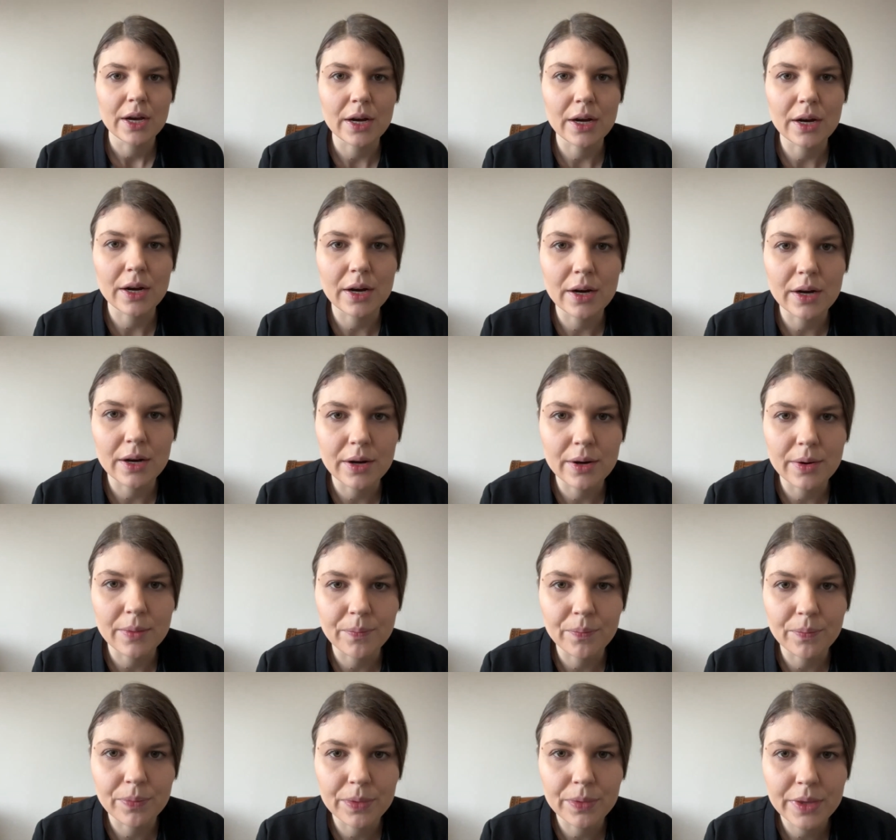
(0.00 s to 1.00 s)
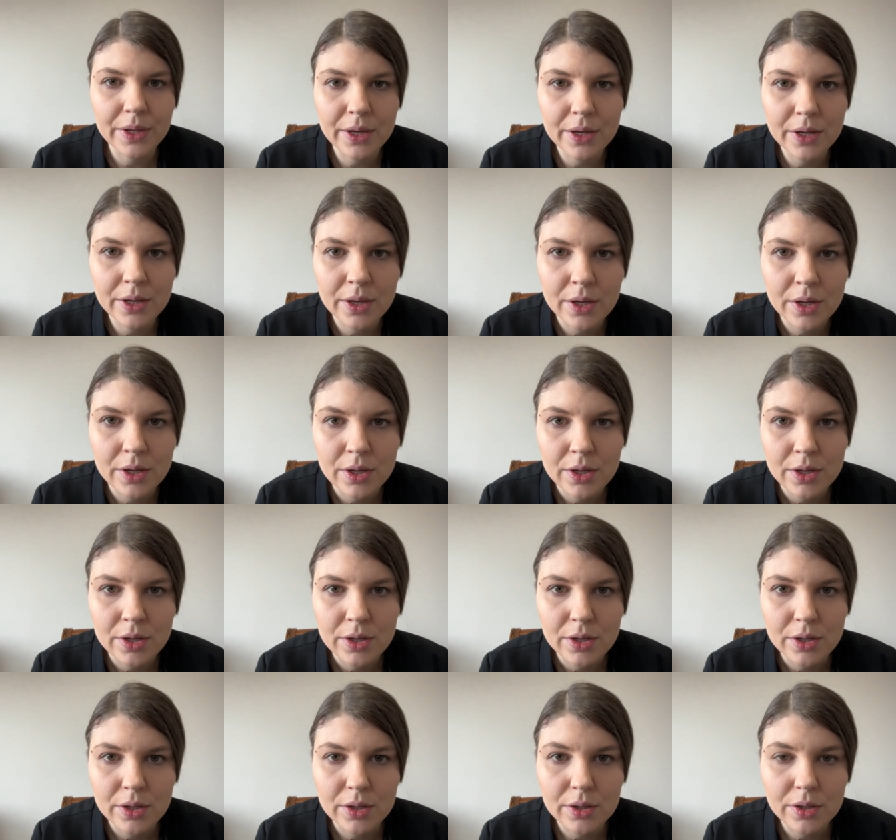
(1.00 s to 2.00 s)
Um,
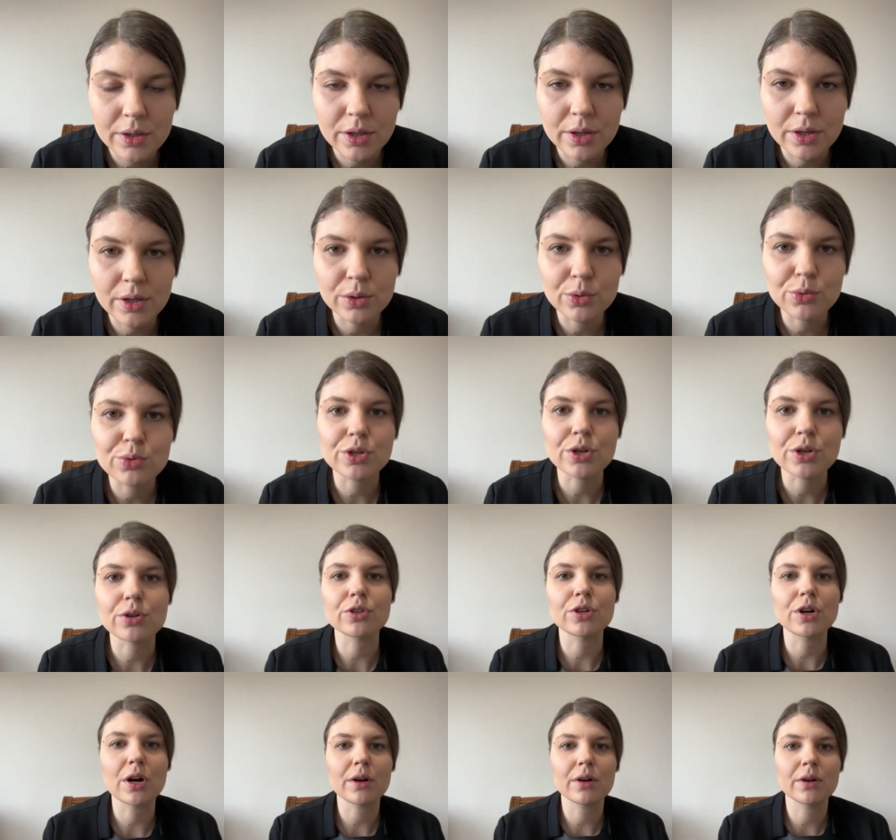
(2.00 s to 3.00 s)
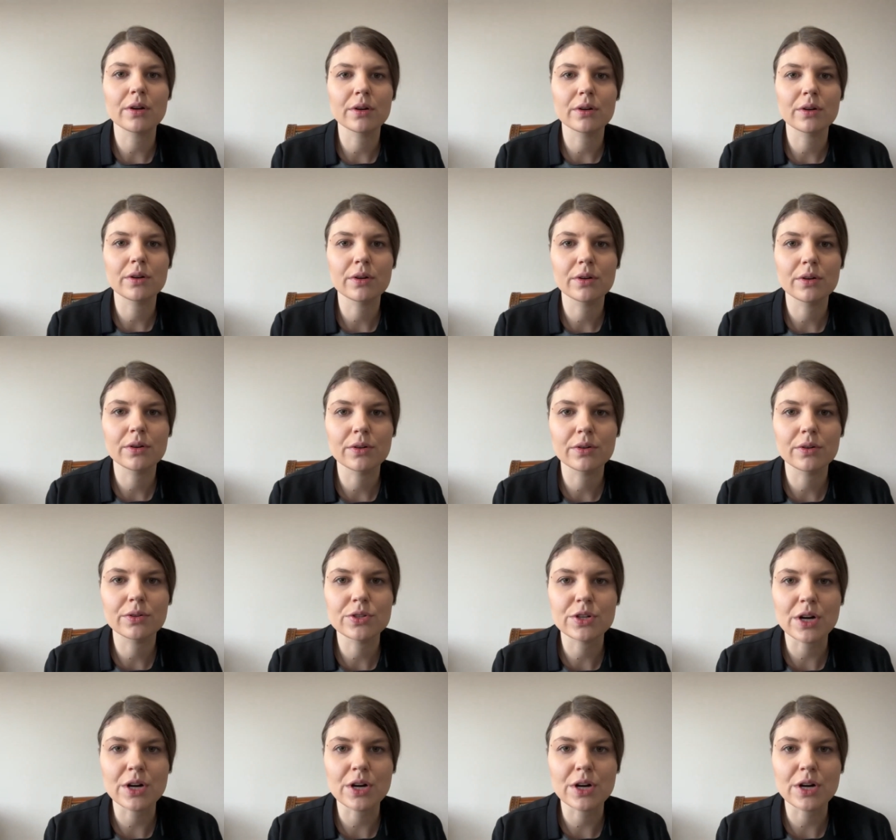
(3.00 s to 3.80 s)
uh, lunar uh,